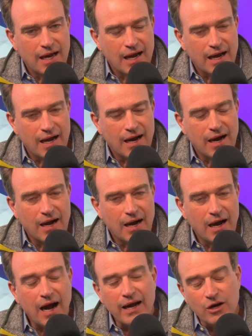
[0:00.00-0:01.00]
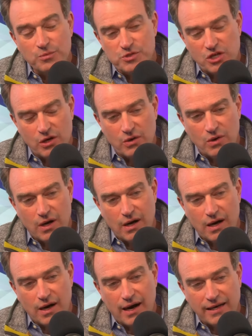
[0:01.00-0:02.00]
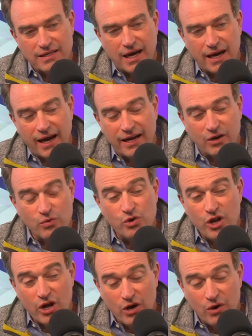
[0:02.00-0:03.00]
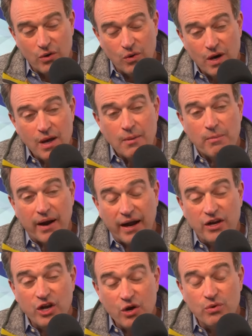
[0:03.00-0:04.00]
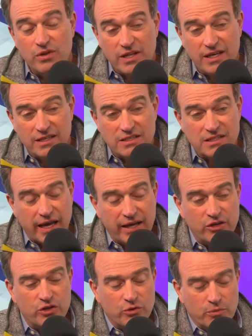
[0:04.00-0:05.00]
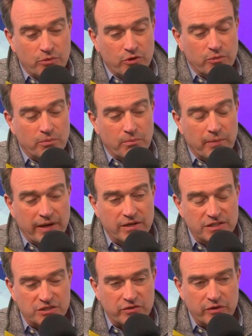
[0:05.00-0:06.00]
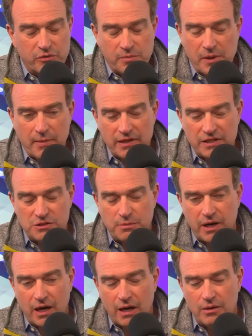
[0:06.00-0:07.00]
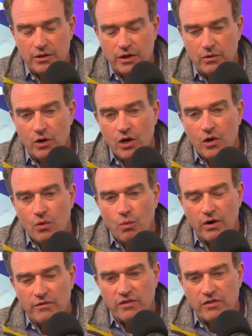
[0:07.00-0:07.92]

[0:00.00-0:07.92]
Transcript: Uh, I hope so. Uh, I, I, I don't know, but I know this, and you you may disagree with me about this, but uh, you know one of the